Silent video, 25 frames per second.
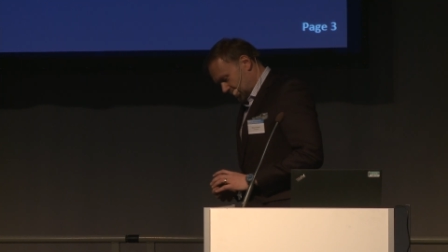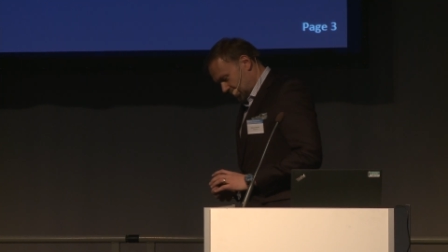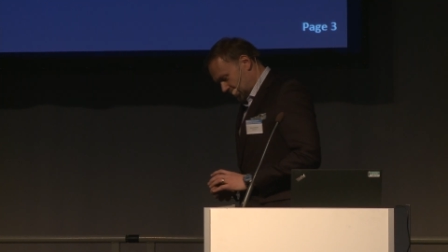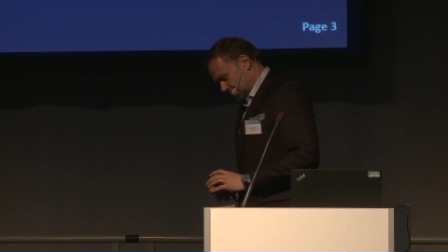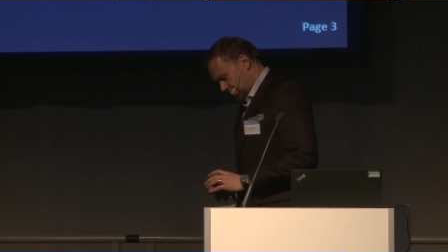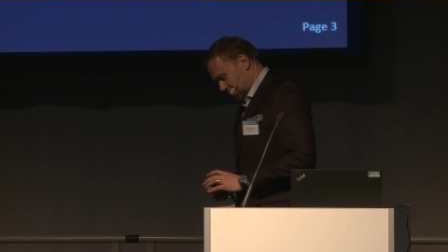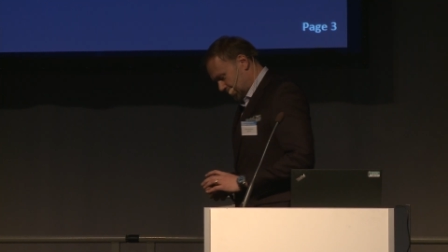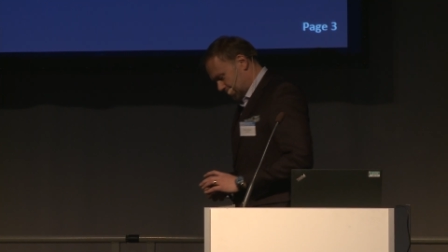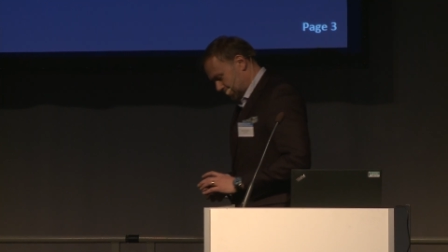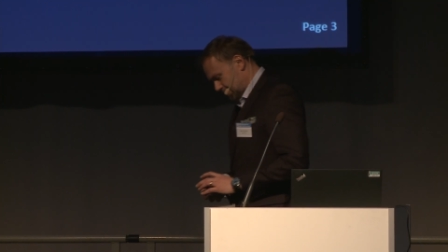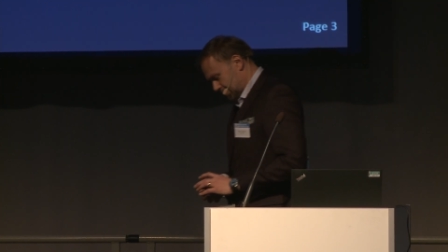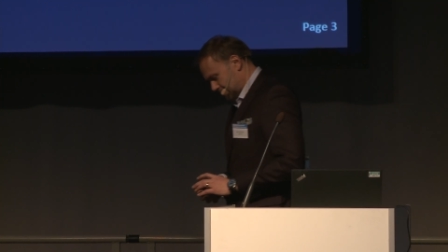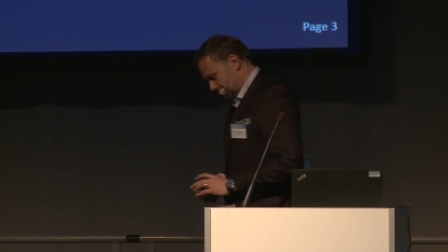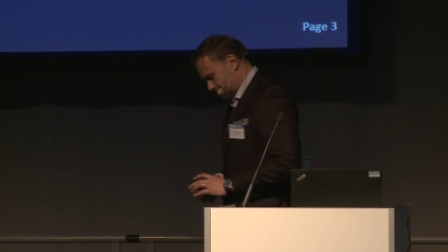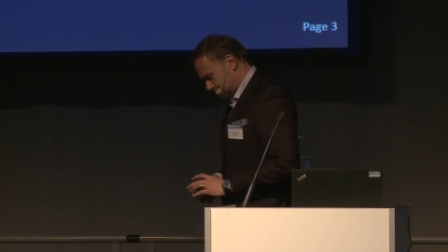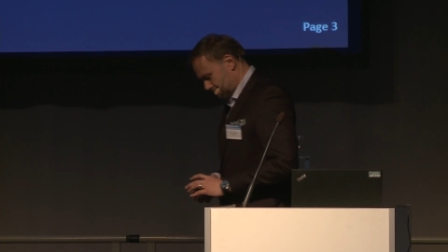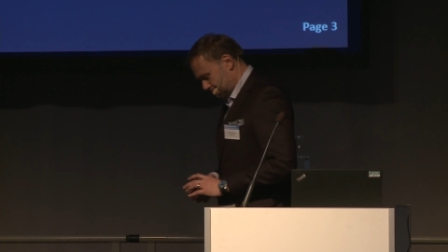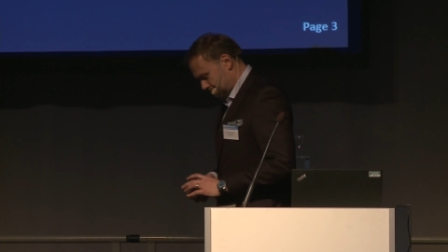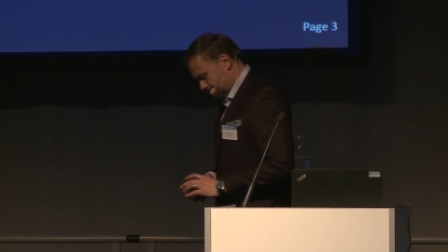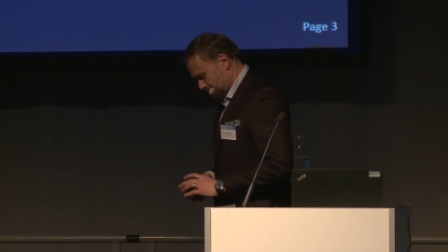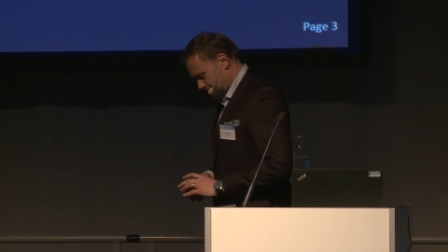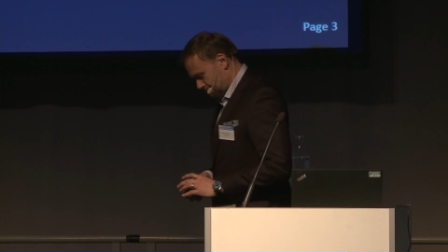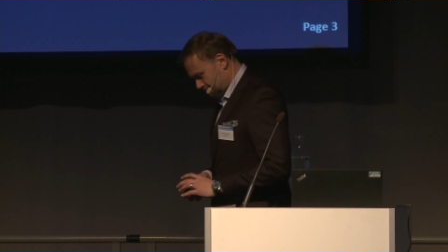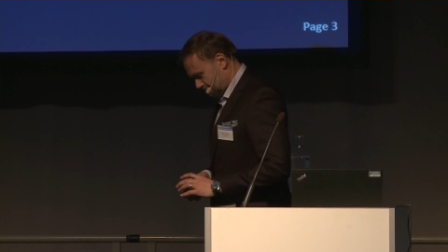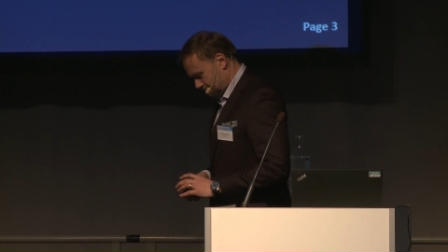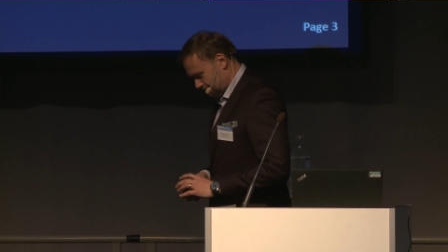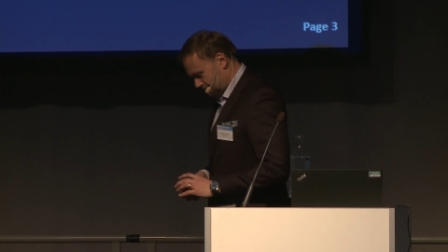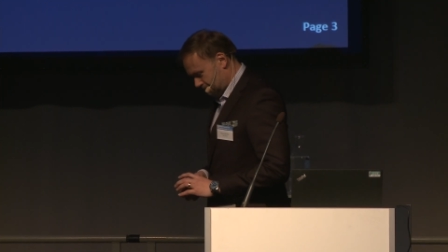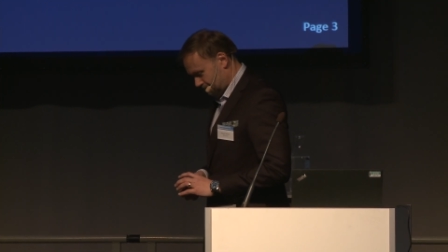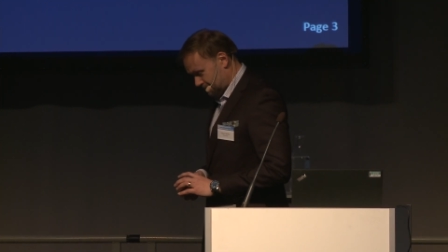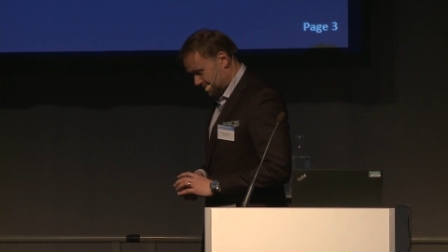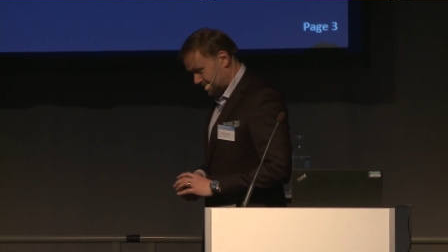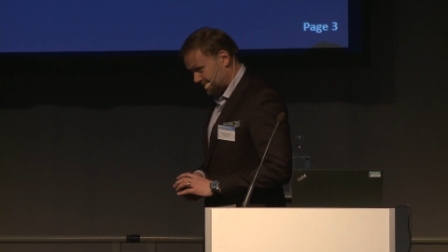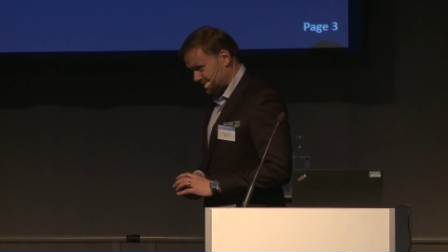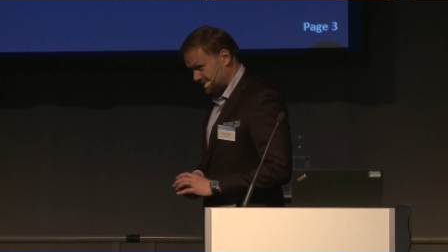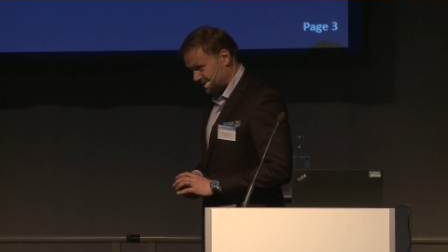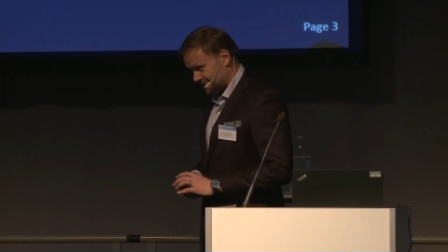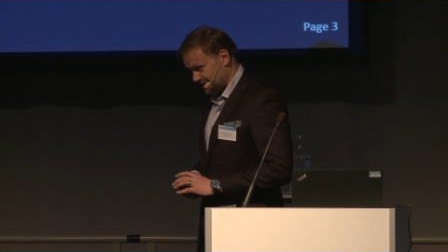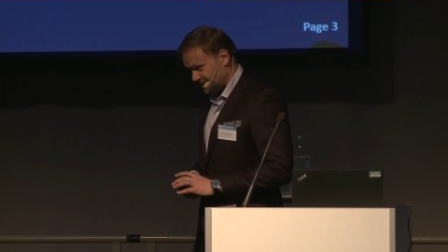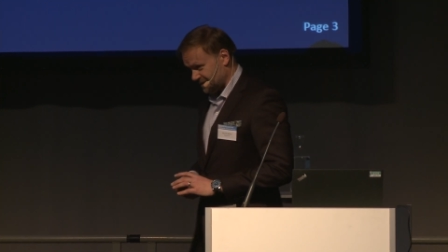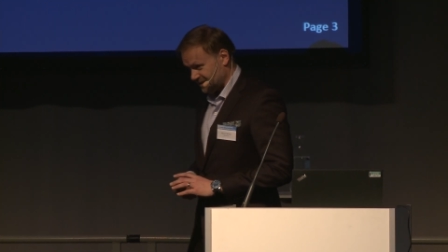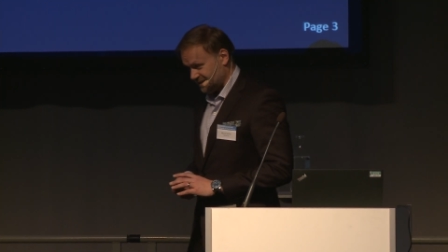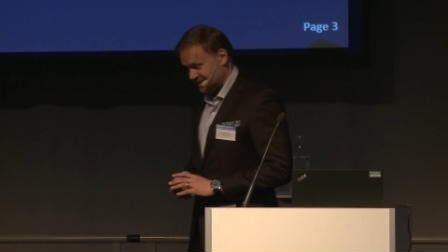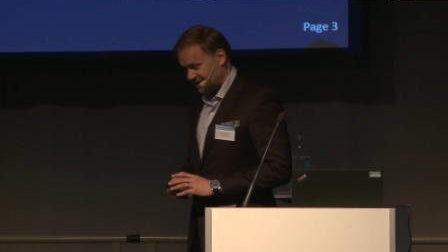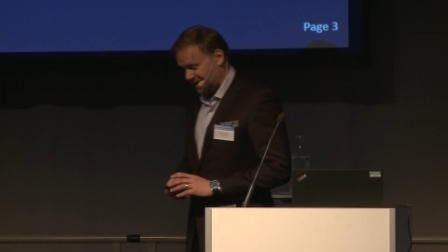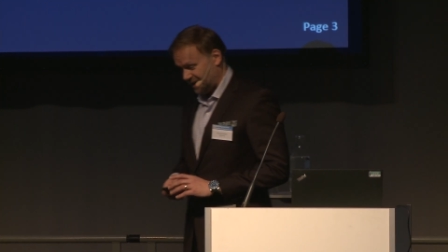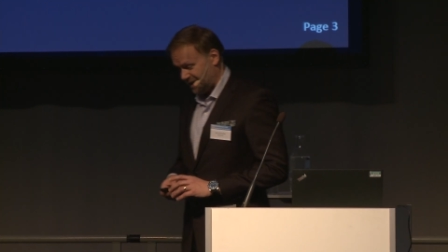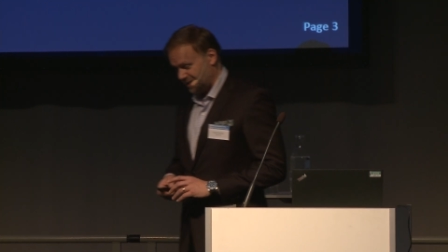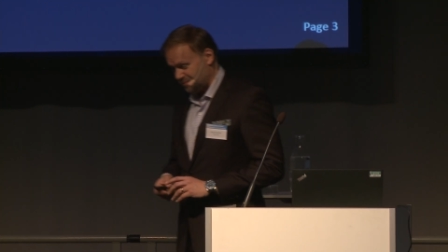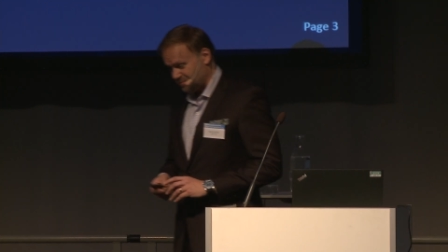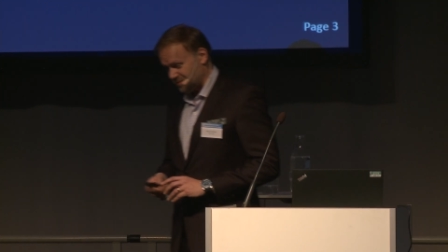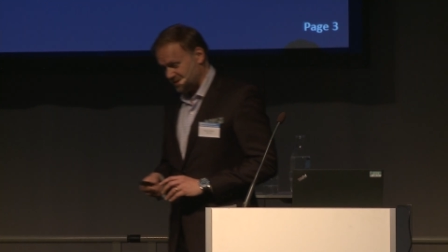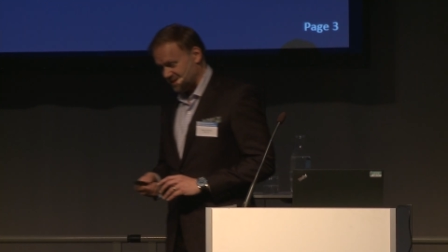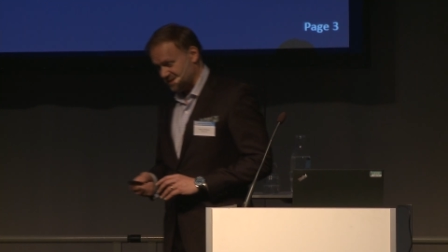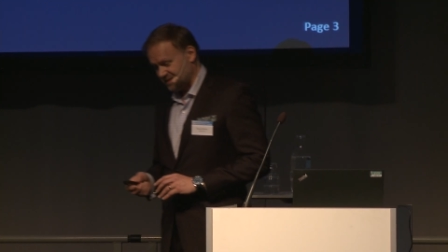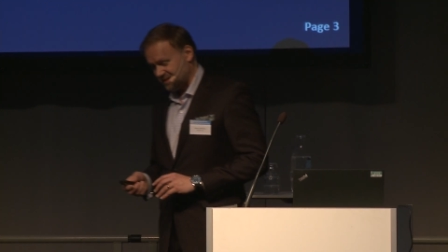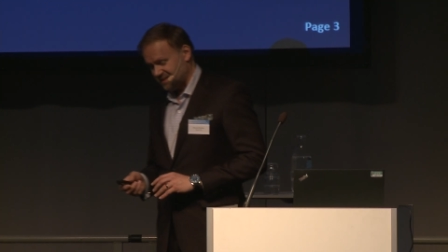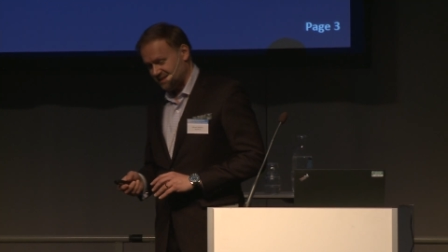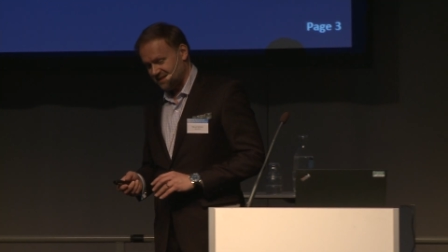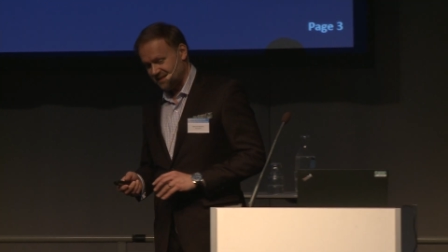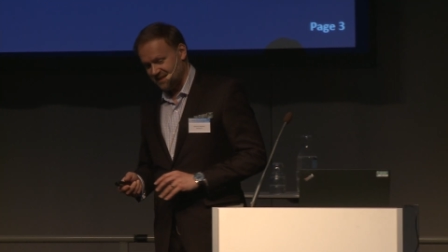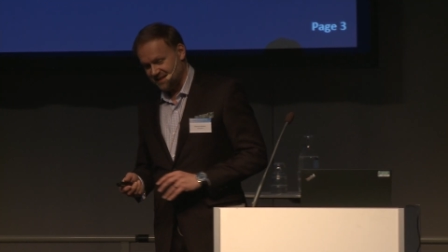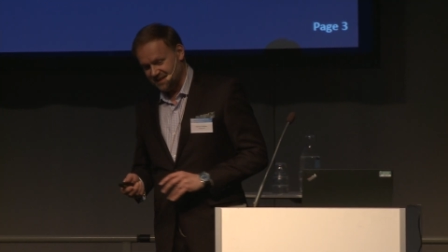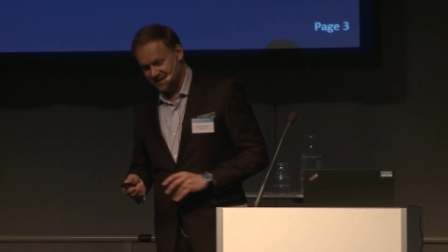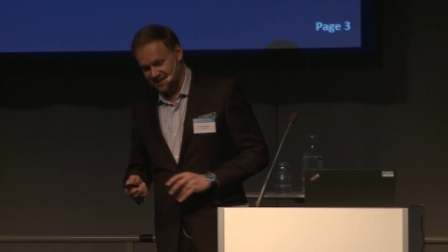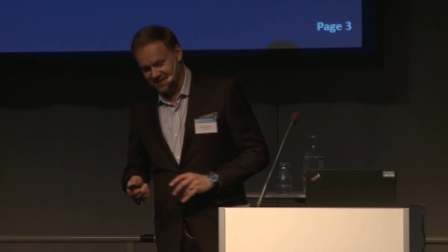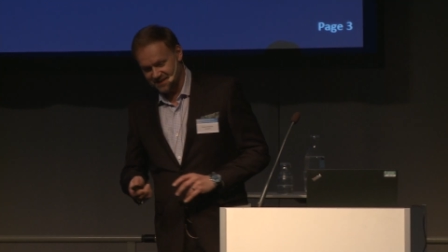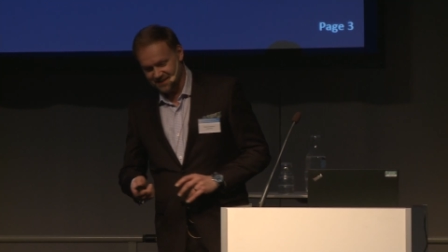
Um, this is the same as